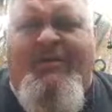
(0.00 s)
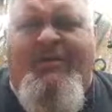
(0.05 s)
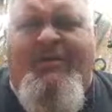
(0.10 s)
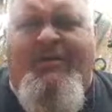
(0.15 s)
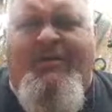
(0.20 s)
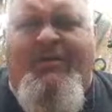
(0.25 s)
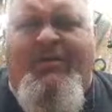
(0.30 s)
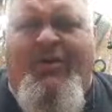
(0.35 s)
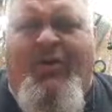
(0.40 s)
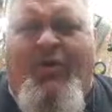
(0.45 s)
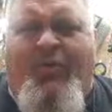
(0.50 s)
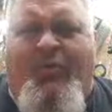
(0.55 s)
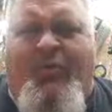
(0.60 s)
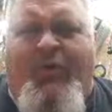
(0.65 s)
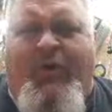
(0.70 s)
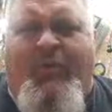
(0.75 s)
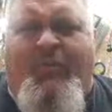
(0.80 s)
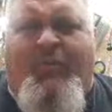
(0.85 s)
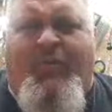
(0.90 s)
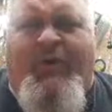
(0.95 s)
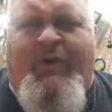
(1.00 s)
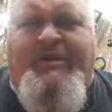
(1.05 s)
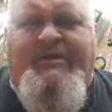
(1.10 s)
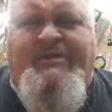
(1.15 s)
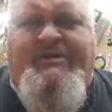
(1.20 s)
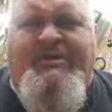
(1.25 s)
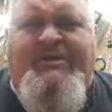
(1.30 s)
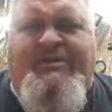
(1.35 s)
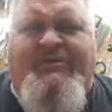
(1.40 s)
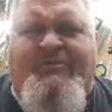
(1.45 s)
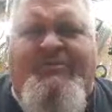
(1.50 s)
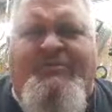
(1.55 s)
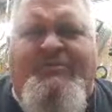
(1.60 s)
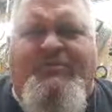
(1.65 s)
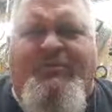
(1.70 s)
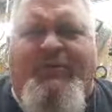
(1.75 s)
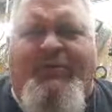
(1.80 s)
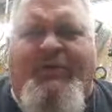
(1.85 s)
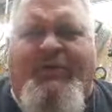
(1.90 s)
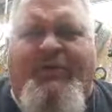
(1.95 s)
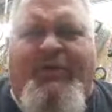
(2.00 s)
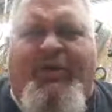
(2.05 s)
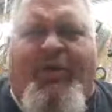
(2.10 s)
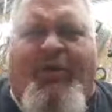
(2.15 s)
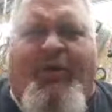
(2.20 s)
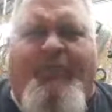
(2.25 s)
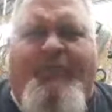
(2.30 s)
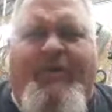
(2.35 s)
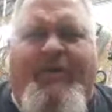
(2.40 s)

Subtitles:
No prep race. It was really good. I'll bet it